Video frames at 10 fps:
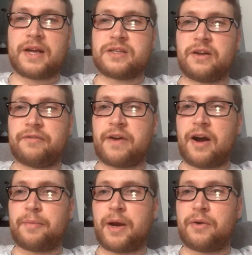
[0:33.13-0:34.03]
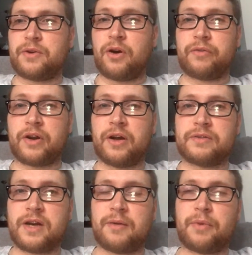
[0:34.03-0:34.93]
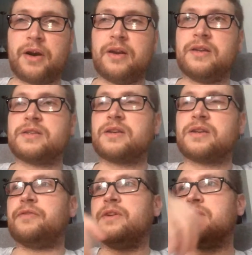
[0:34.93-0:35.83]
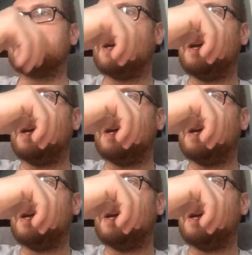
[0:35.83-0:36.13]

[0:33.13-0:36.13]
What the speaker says: has enough firepower to overcome Tom Brady in this offense.